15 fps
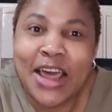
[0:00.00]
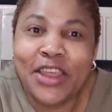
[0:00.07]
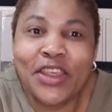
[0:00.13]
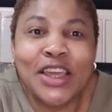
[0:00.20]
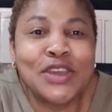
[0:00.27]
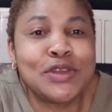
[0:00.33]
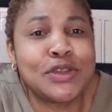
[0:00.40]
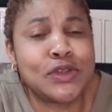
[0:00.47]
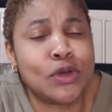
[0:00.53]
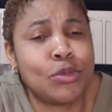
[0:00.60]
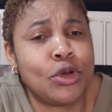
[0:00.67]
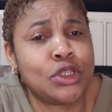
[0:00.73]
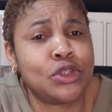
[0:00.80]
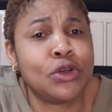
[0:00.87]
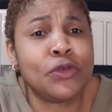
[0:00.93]
Thank you so
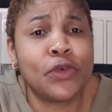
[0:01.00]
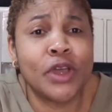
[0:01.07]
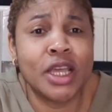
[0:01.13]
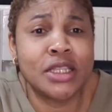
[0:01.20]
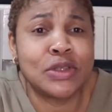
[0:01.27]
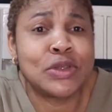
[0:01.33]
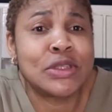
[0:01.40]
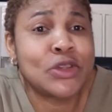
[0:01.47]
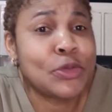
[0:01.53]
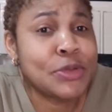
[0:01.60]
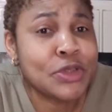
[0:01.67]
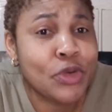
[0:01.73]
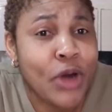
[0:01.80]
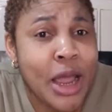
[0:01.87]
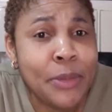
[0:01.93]
much. Don't forget to
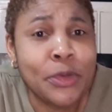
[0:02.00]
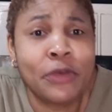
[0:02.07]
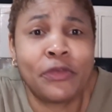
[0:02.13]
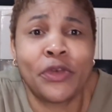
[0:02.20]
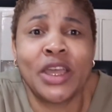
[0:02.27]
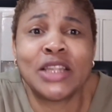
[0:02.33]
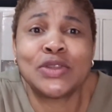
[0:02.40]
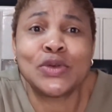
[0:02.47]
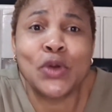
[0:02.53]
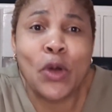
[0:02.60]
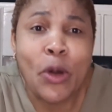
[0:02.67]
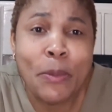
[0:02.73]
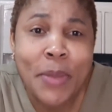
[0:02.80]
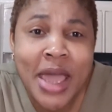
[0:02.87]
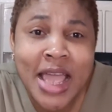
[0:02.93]
subscribe, don't forget to
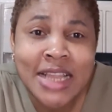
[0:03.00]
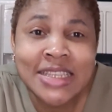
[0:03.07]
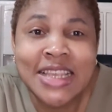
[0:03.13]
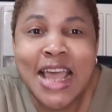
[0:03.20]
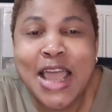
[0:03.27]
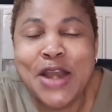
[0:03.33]
comment,